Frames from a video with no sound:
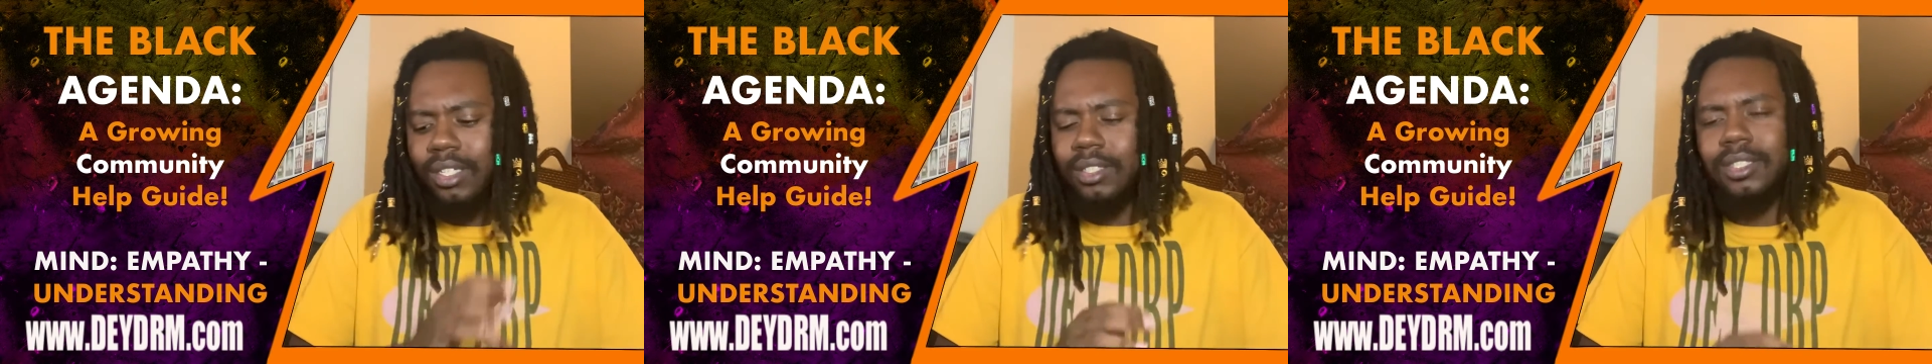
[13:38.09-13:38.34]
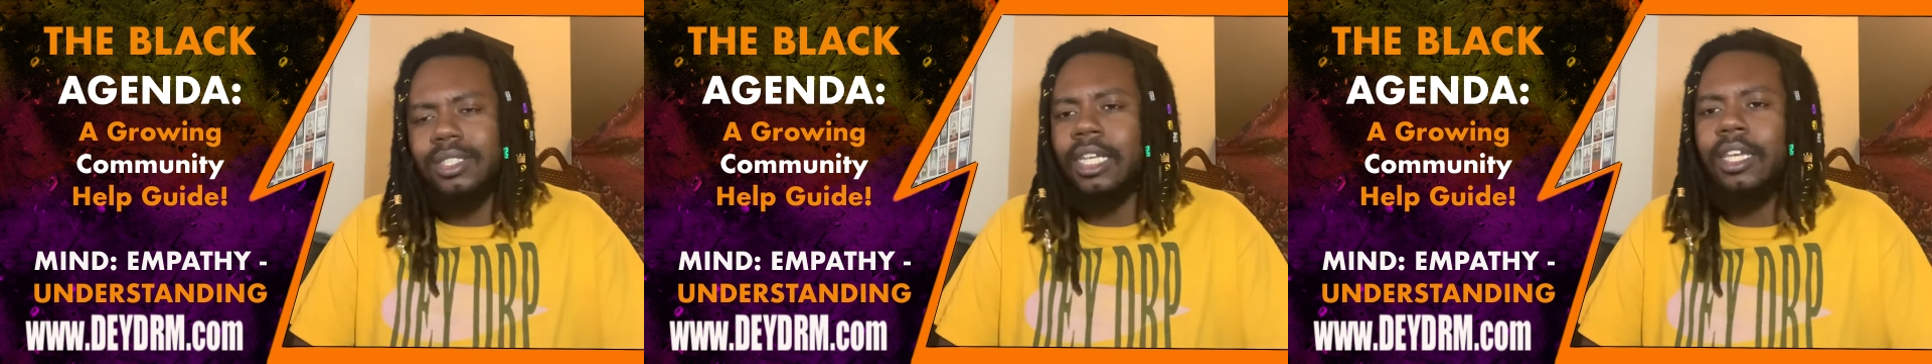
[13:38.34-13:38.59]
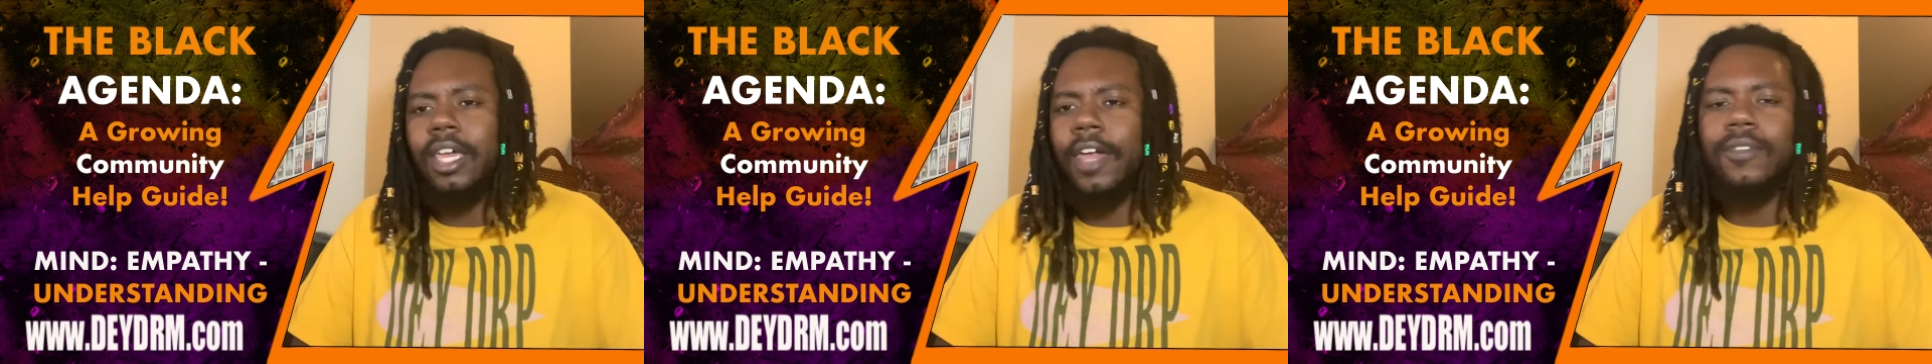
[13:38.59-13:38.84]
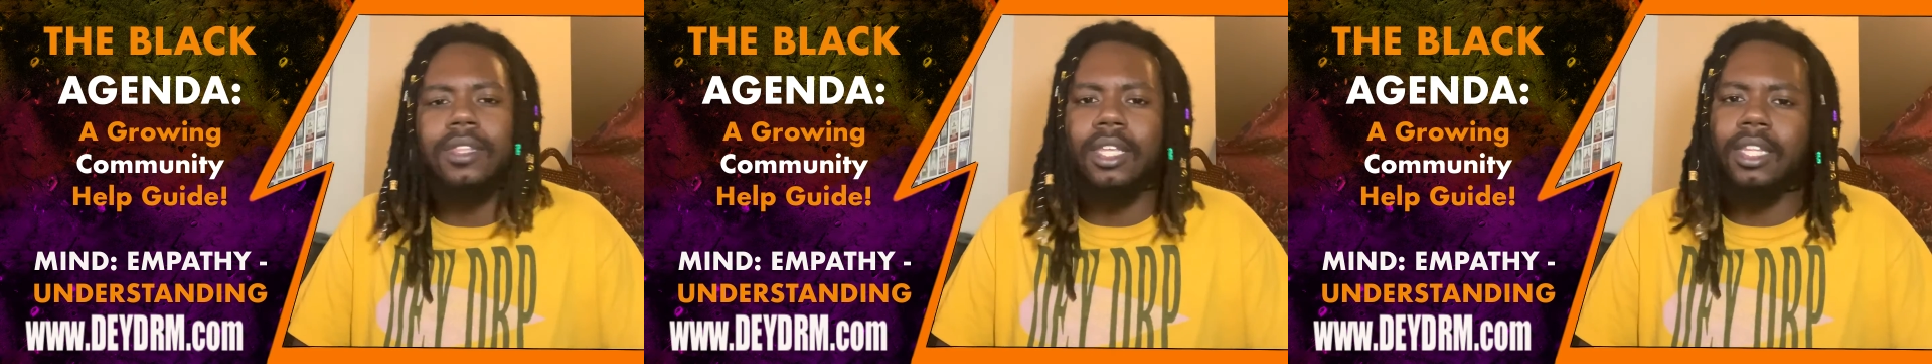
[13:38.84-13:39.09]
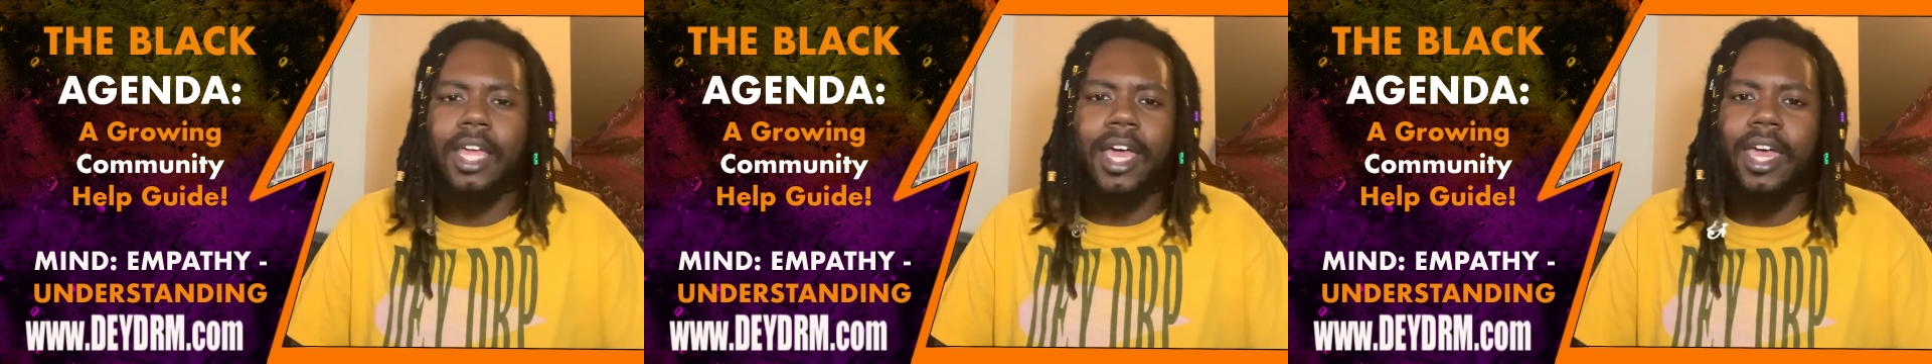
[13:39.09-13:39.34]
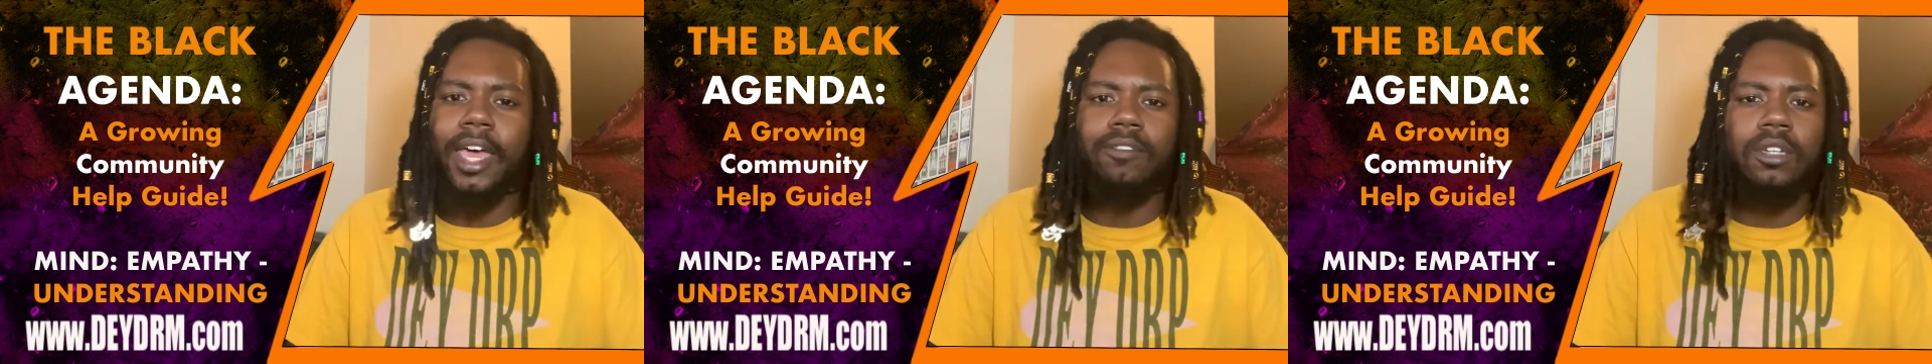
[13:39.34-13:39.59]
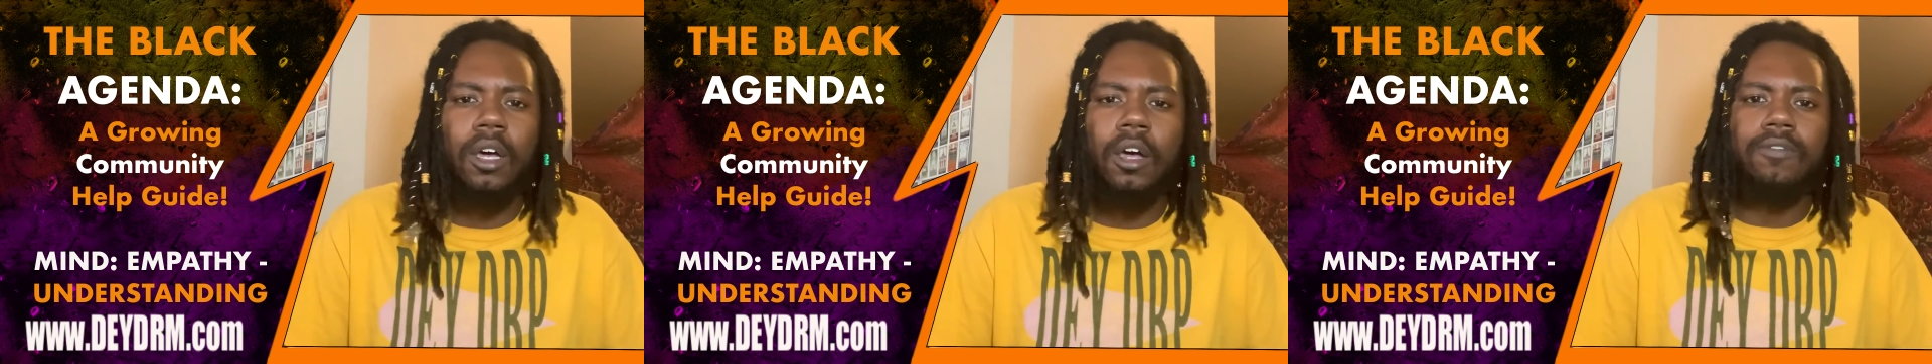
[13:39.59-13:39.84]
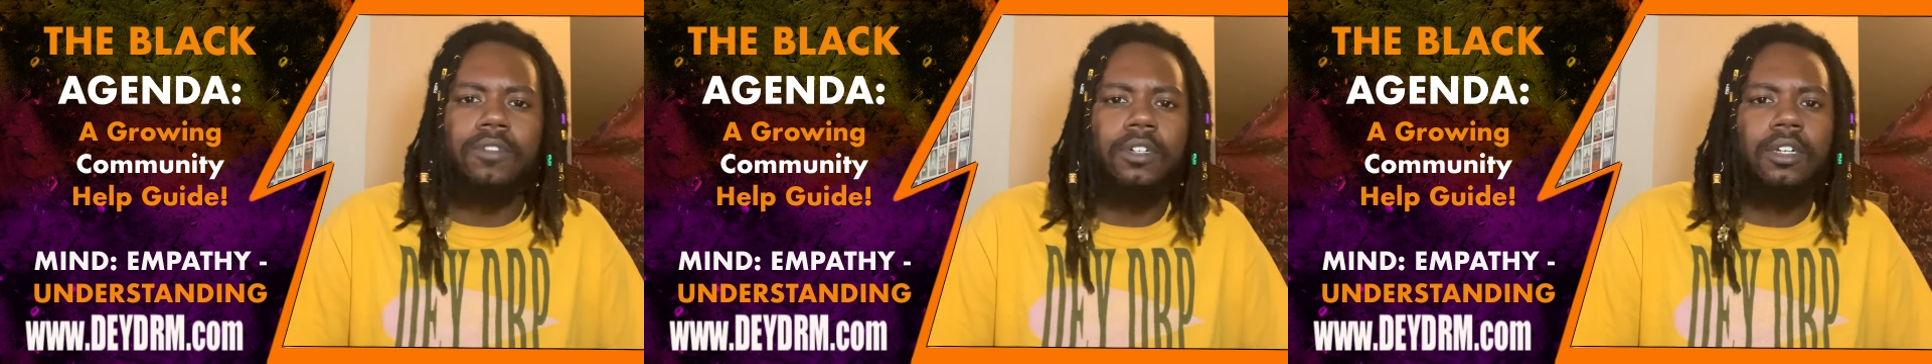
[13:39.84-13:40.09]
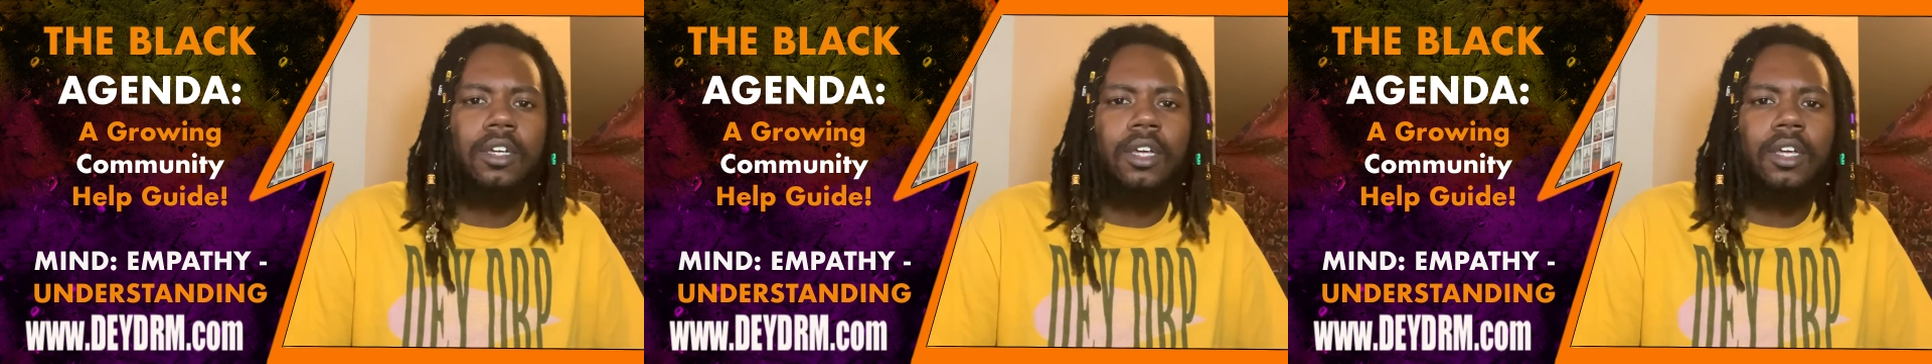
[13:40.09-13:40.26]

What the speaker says: see everything that I have to offer.